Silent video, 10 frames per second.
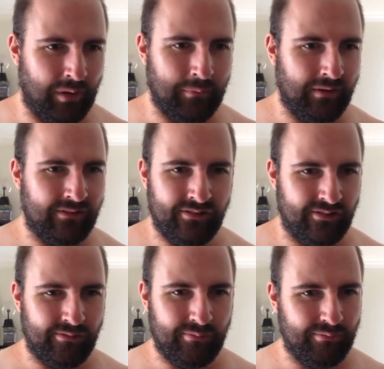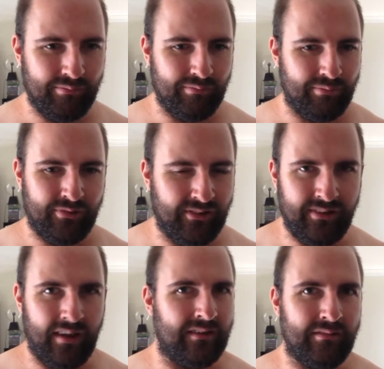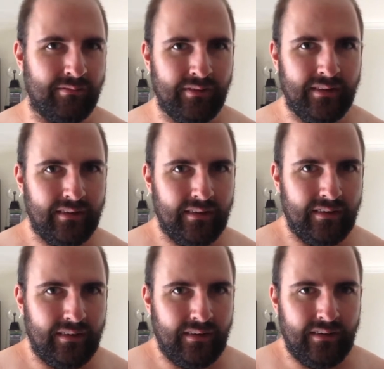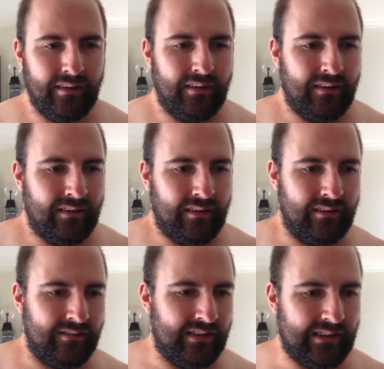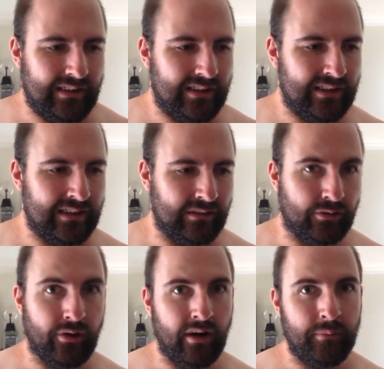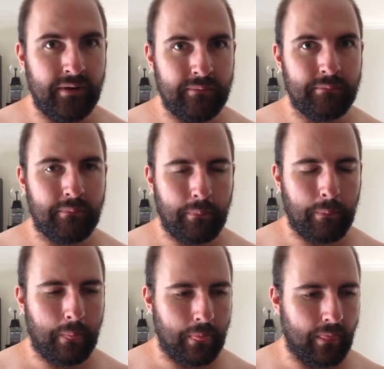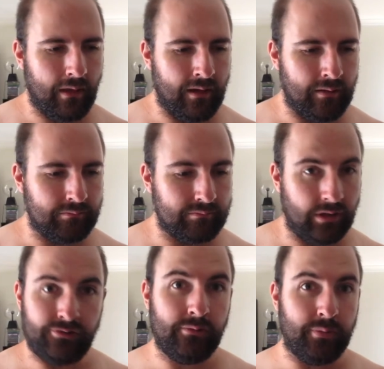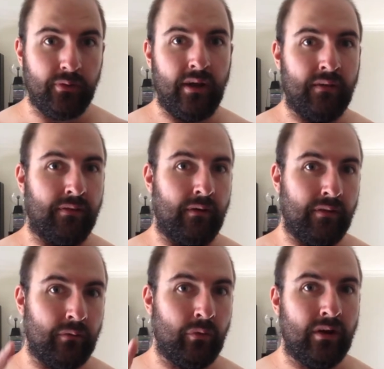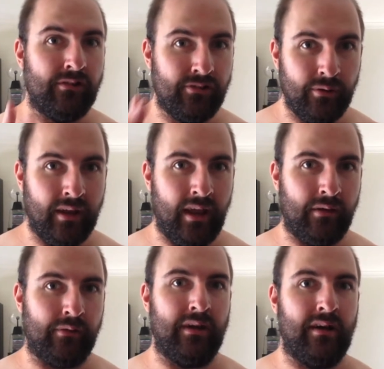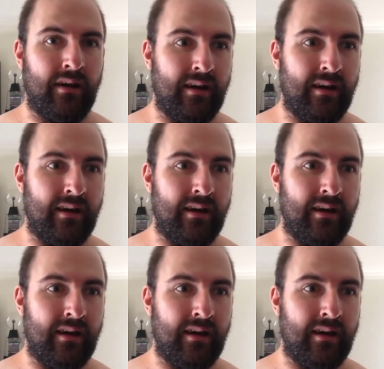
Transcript: might just sit down and cry a bit. I should point out though that when I do get angry,